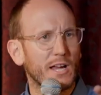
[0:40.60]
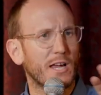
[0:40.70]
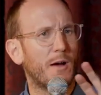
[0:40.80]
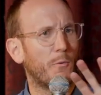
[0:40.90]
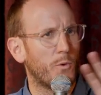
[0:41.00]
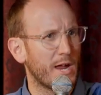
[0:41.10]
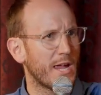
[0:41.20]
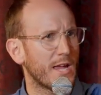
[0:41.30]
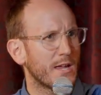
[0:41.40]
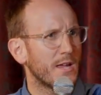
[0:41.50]
of like
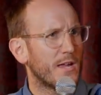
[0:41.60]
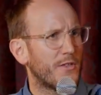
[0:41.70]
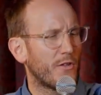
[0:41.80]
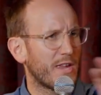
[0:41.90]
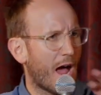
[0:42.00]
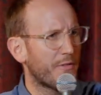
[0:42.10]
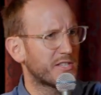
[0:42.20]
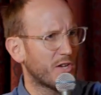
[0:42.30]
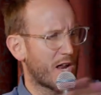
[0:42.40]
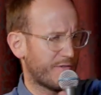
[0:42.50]
aware that on the other
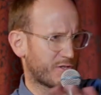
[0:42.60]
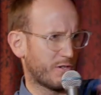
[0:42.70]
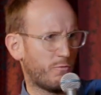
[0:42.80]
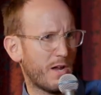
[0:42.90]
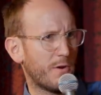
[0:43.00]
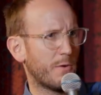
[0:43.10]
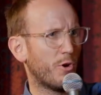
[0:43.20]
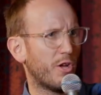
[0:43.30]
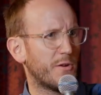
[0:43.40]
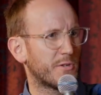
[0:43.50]
side of sort of where we
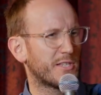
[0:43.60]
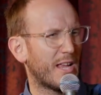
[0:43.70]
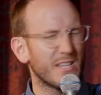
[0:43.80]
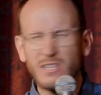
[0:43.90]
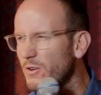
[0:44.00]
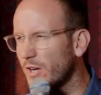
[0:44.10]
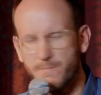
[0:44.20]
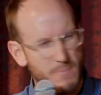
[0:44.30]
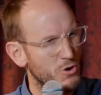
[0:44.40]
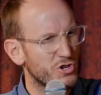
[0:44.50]
were, there was like, you know, a
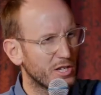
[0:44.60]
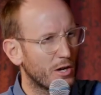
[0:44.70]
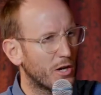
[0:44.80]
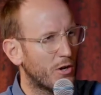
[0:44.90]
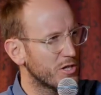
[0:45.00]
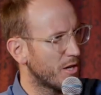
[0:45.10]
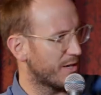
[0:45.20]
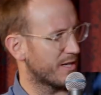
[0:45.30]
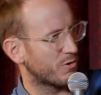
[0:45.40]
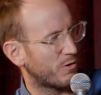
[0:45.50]
commotion going on. You know,
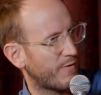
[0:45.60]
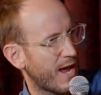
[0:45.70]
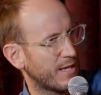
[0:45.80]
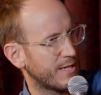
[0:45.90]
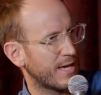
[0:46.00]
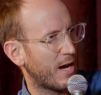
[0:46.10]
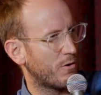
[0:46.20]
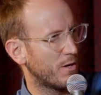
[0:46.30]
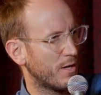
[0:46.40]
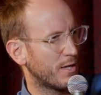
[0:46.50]
you can sort of vaguely
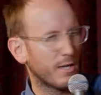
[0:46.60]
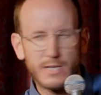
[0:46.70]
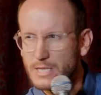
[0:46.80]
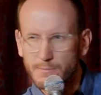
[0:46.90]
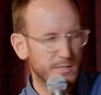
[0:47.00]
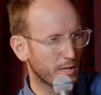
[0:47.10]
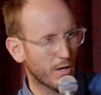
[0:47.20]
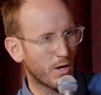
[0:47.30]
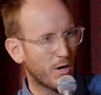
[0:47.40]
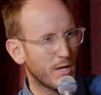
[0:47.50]
tell, you're like, something's
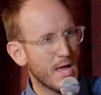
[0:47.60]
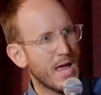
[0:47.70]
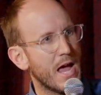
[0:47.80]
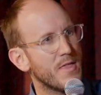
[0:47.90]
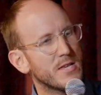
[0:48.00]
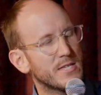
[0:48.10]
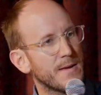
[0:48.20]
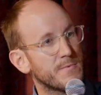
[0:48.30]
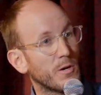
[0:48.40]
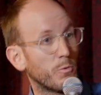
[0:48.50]
going on. And then it
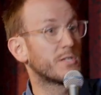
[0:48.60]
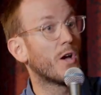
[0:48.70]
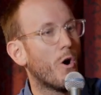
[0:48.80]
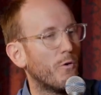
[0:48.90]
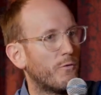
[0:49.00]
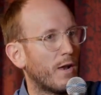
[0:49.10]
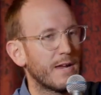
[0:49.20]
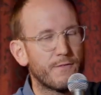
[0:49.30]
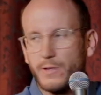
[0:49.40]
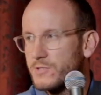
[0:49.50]
seemed to resolve.
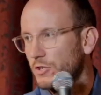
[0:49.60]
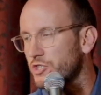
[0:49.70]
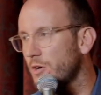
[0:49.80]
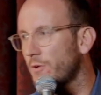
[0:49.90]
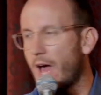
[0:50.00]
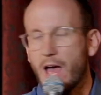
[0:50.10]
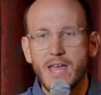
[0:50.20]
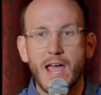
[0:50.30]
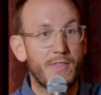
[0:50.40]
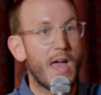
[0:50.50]
Like everyone sort of chilled out,
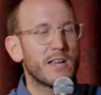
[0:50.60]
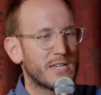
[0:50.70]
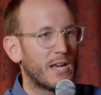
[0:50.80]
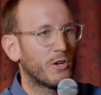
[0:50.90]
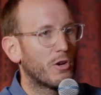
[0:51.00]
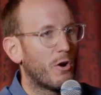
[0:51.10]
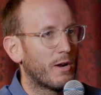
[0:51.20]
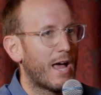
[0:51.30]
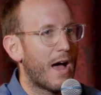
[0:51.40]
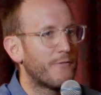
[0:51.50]
and they actually had a good
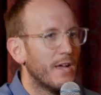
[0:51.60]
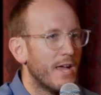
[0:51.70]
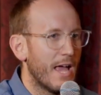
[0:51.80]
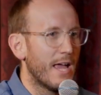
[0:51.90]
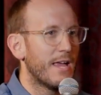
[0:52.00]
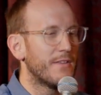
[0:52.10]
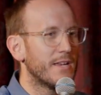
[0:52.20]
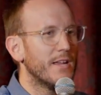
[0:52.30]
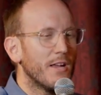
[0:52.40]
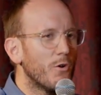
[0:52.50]
old laugh. And
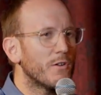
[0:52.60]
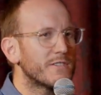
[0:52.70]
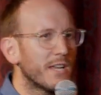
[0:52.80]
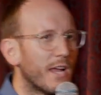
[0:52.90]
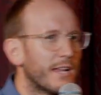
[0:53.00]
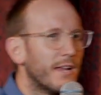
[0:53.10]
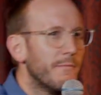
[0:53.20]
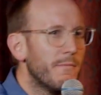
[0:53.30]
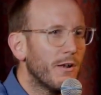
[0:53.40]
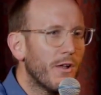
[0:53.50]
then all of a sudden, like,
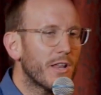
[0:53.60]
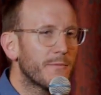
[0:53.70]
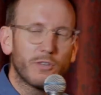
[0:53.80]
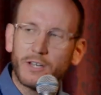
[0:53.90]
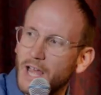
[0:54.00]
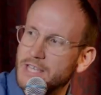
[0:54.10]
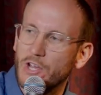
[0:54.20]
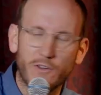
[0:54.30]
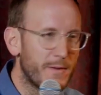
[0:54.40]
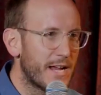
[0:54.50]
a lot of them sort of glanced
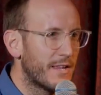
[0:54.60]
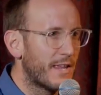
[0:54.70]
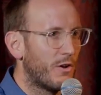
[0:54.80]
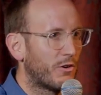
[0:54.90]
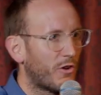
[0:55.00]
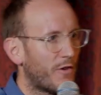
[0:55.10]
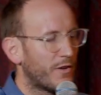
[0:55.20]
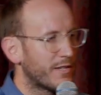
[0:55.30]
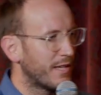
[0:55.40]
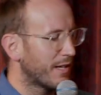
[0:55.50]
over at me, and then they looked off.
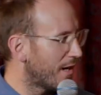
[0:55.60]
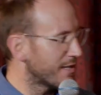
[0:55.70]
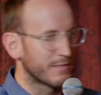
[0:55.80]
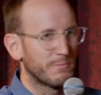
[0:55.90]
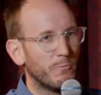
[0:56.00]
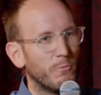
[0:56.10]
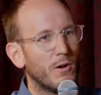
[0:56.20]
And I was like, oh, this is